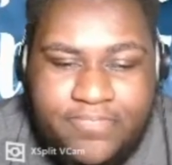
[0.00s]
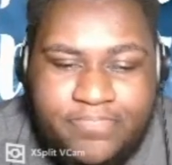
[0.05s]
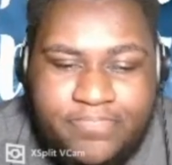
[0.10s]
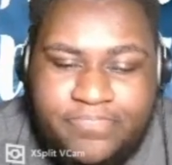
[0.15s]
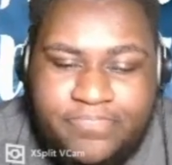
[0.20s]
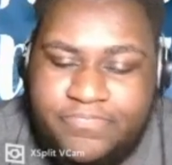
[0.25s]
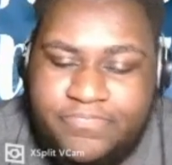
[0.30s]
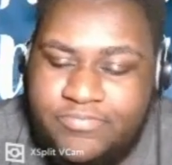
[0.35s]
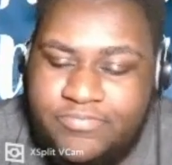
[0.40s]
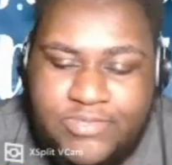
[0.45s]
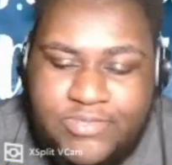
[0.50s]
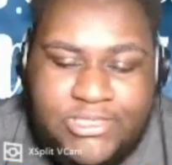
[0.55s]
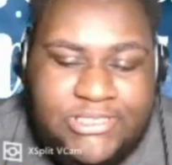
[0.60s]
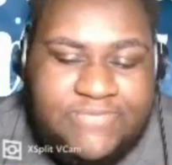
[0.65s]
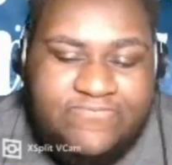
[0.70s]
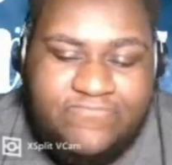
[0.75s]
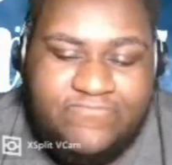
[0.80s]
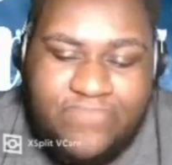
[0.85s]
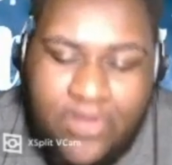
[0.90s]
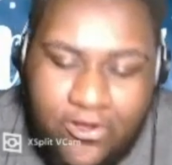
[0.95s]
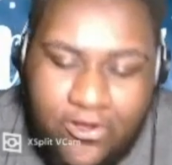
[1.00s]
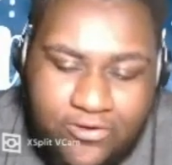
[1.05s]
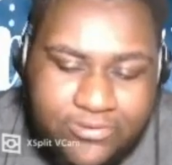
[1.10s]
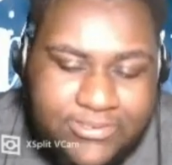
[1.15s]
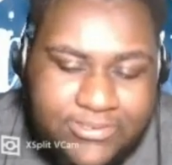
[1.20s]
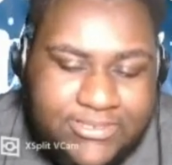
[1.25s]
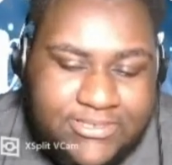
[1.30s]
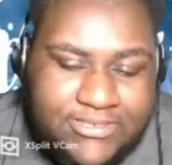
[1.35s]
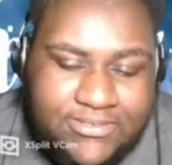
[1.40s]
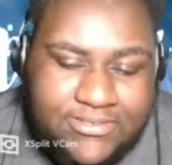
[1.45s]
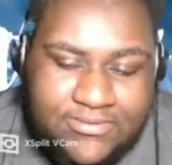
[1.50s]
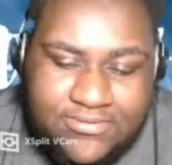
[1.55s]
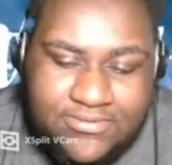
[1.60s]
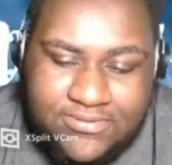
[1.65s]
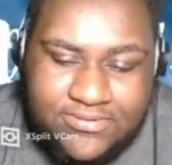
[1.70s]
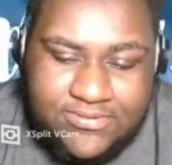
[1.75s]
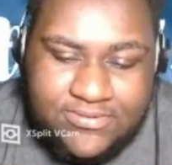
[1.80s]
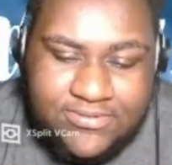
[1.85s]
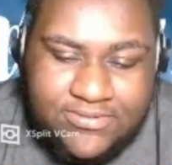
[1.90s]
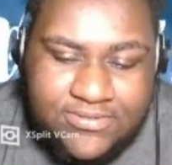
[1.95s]
Just frozen.
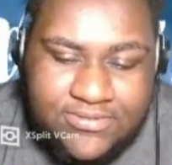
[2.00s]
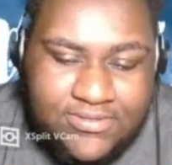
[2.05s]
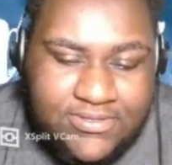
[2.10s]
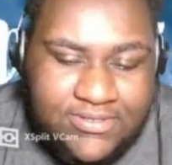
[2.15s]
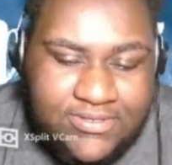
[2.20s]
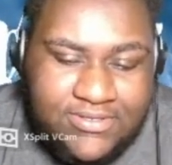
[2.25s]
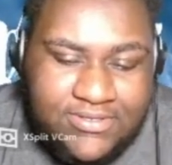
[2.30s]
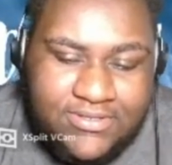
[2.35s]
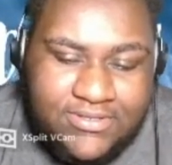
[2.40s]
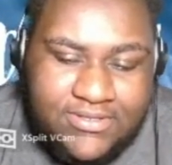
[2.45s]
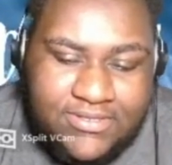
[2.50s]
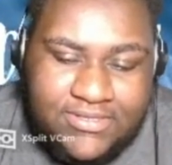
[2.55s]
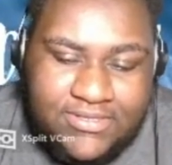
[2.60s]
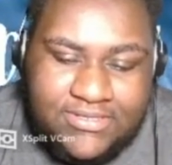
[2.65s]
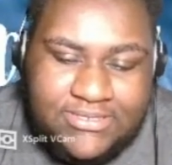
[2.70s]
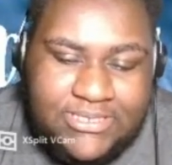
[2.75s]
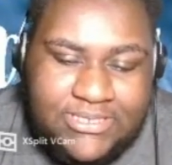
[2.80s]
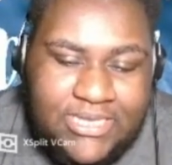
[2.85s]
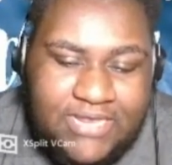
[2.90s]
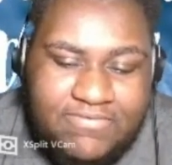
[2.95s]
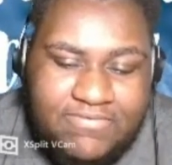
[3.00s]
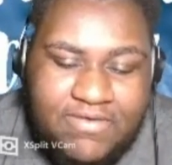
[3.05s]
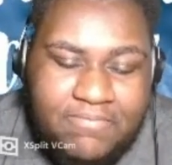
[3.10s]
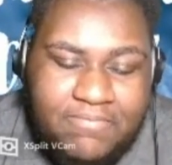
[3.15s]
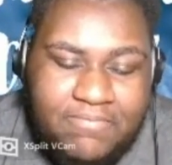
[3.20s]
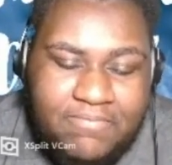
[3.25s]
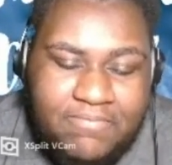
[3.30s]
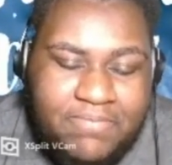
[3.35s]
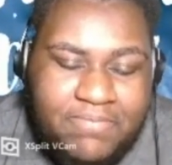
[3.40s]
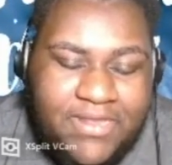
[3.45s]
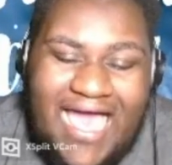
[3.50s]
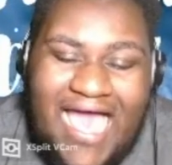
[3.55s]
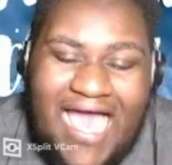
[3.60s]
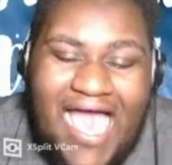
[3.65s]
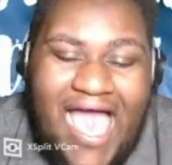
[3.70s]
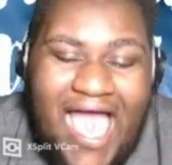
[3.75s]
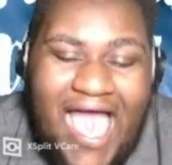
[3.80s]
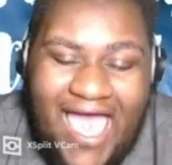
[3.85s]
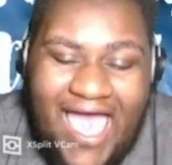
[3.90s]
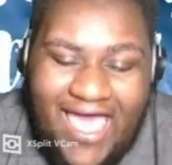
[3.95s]
She even blink an
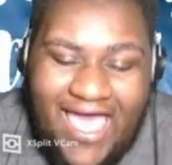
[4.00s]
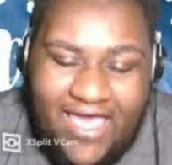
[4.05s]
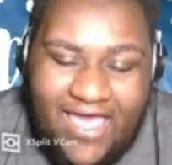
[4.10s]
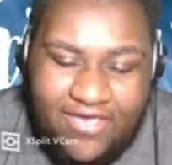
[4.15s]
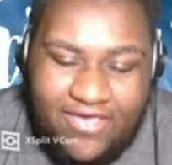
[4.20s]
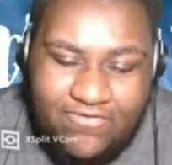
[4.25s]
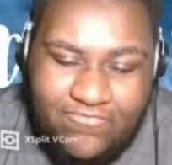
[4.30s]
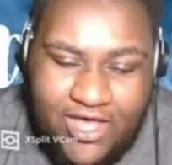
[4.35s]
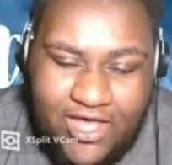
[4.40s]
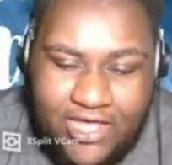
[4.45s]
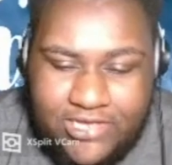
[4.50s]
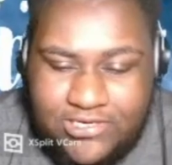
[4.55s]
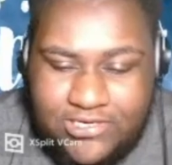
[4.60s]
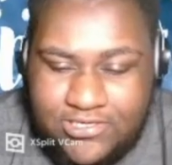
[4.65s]
eye. Watch.